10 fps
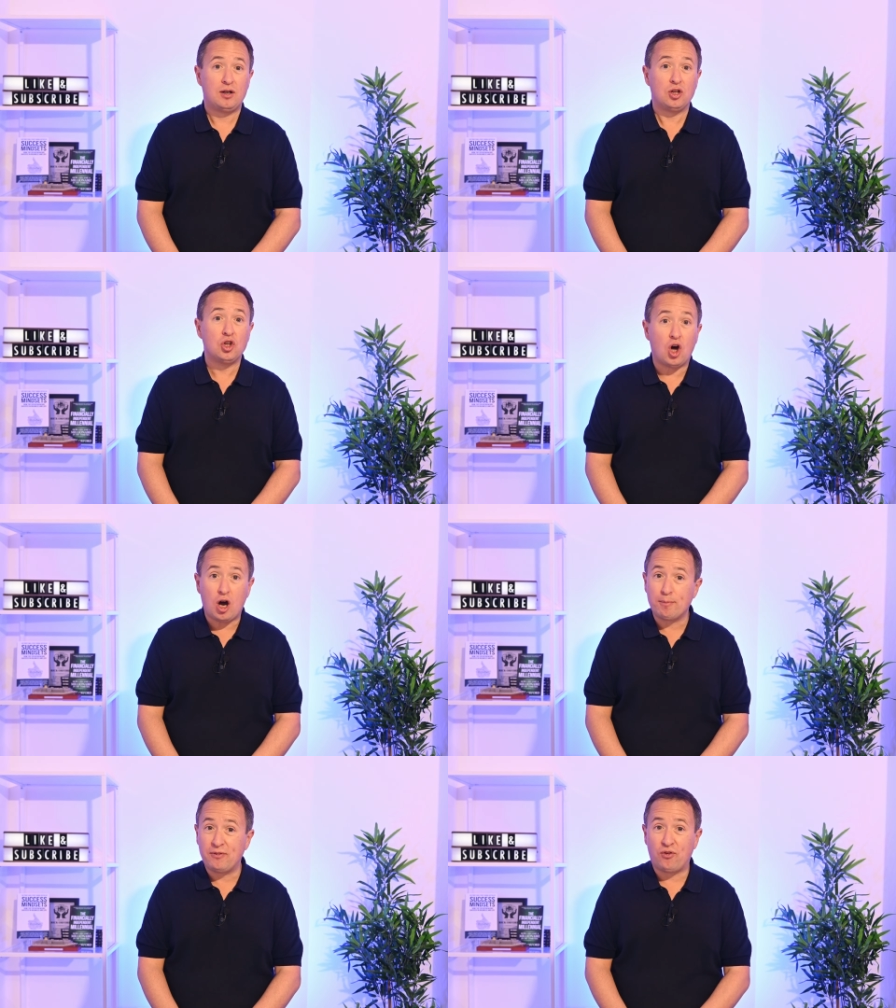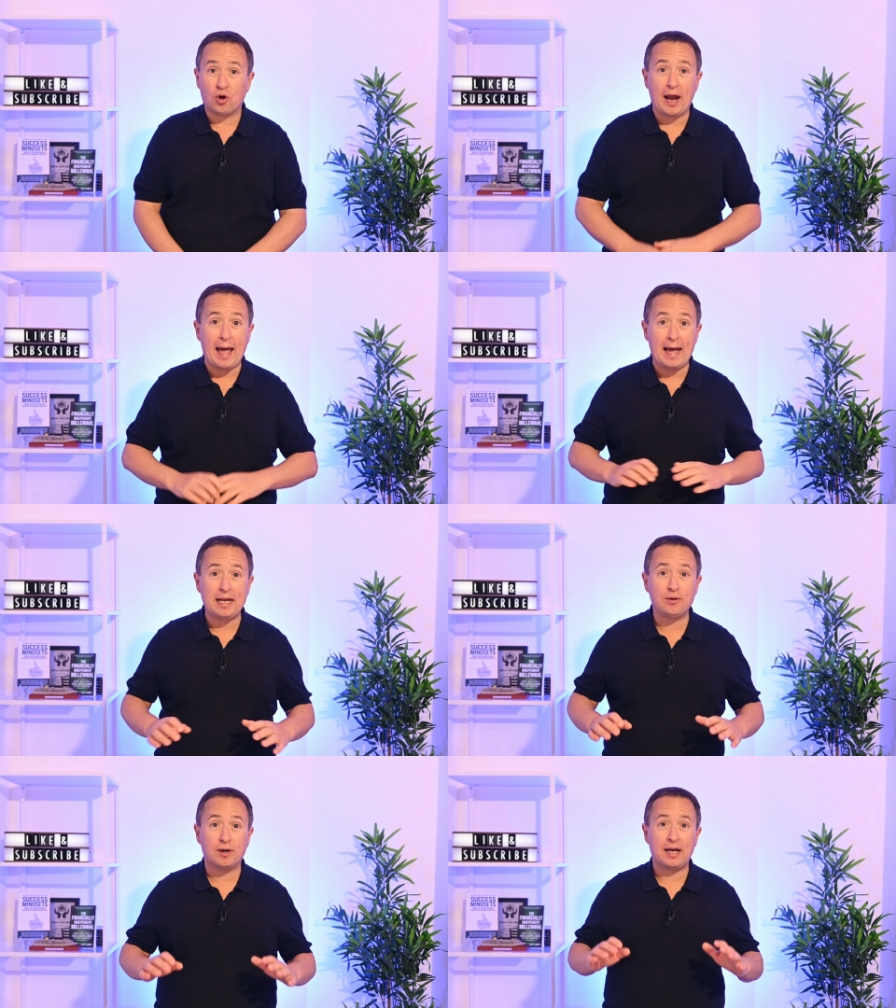long before
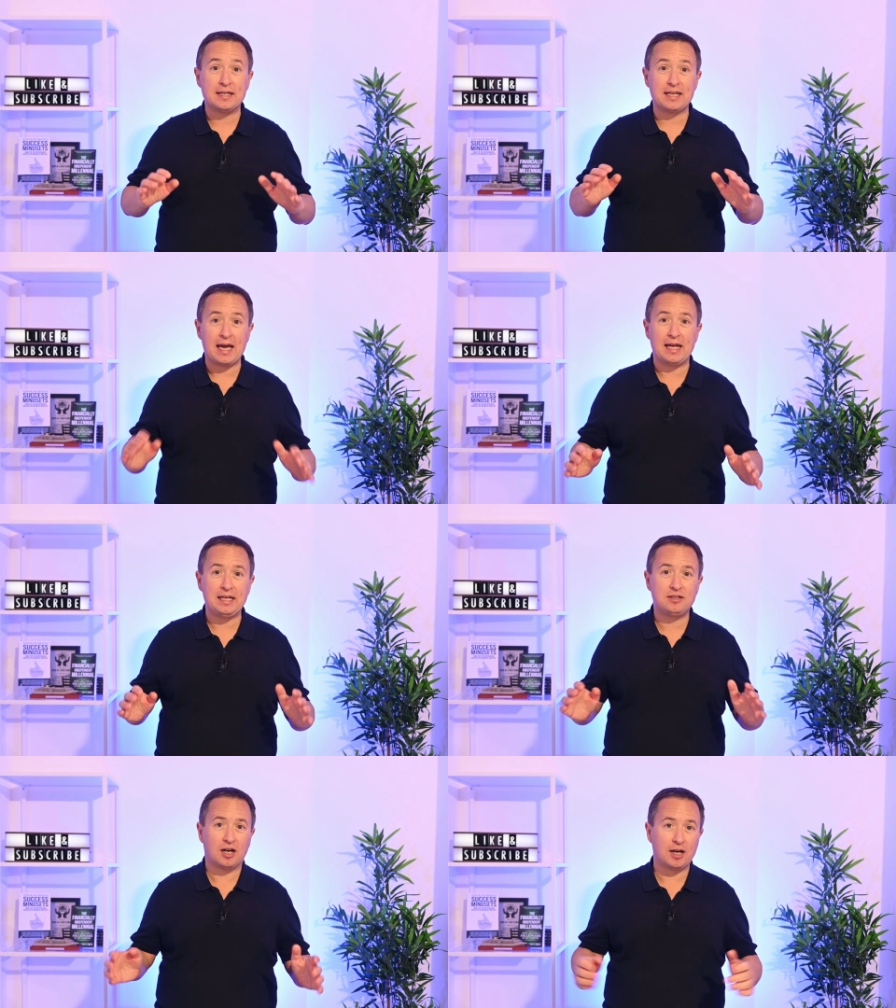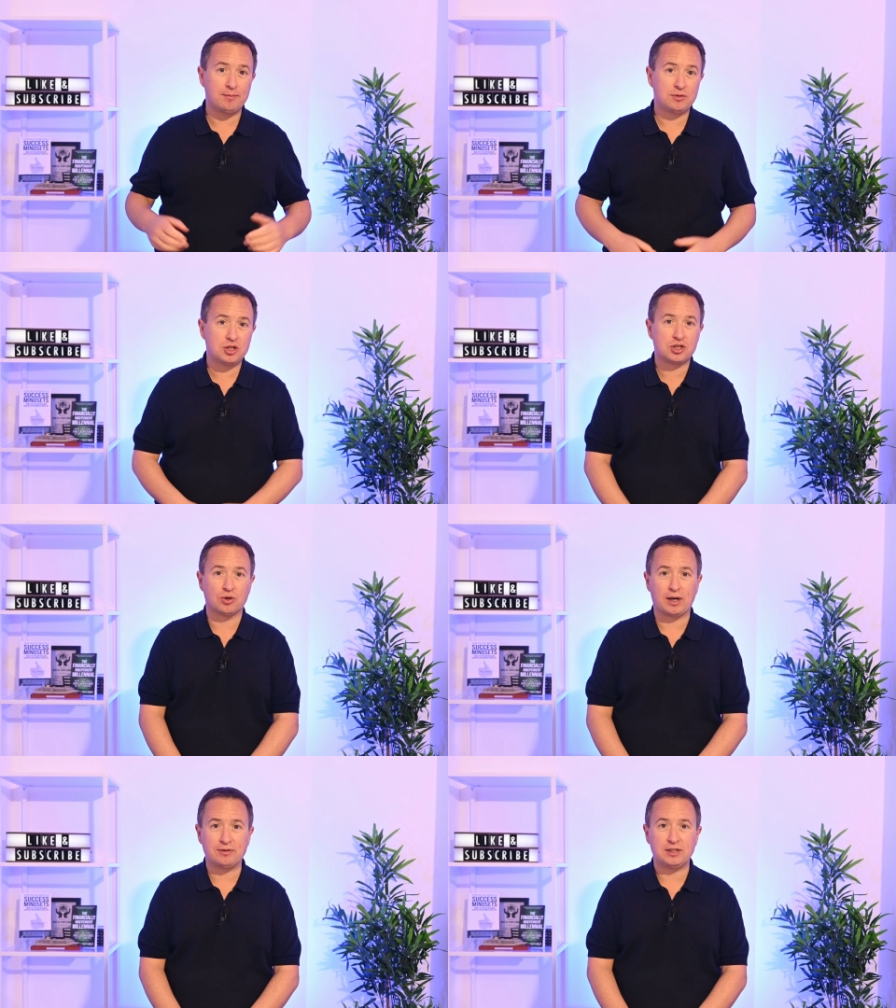anyone has any time to
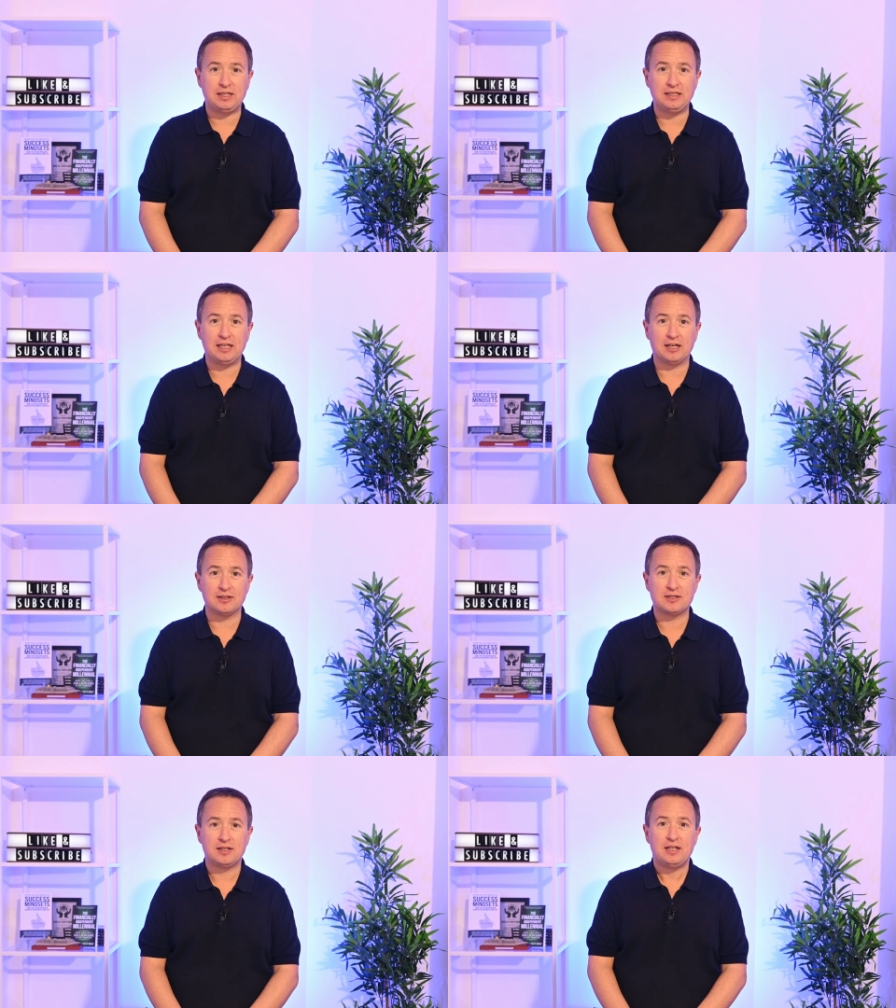sort out the details.